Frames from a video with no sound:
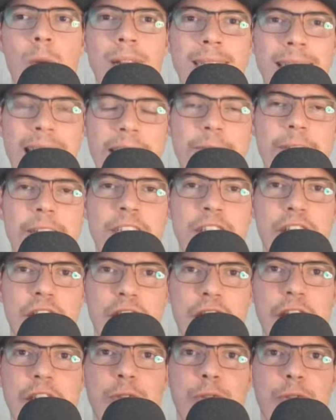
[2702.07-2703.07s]
when David
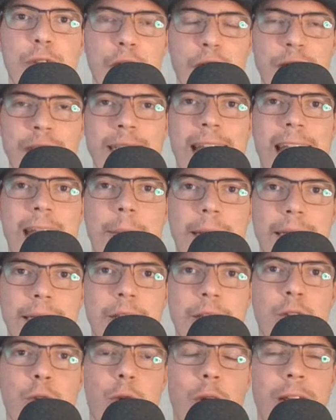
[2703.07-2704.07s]
Stearns first came
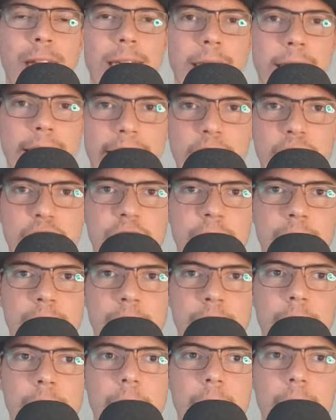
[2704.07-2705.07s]
into the
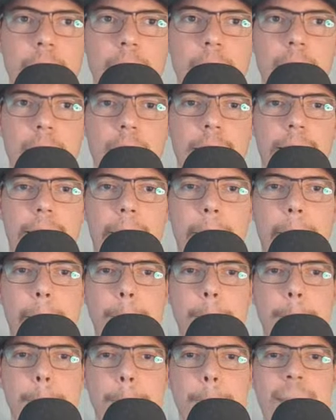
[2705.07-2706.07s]
organization?
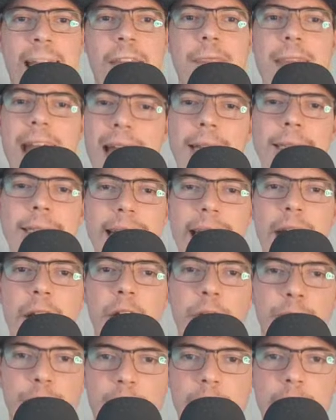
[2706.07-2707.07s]
And that is
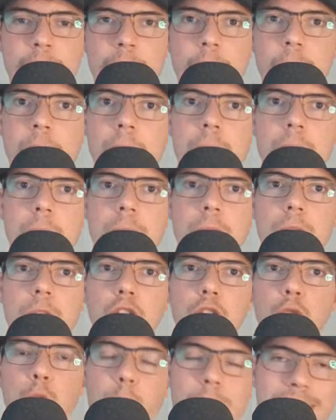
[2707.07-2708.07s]
Eric Fetty,
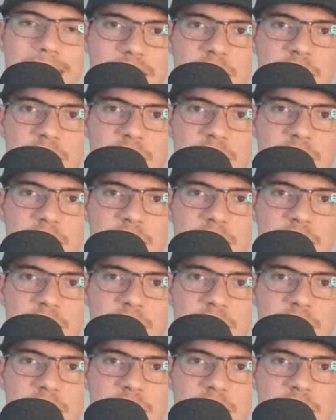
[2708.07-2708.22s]
who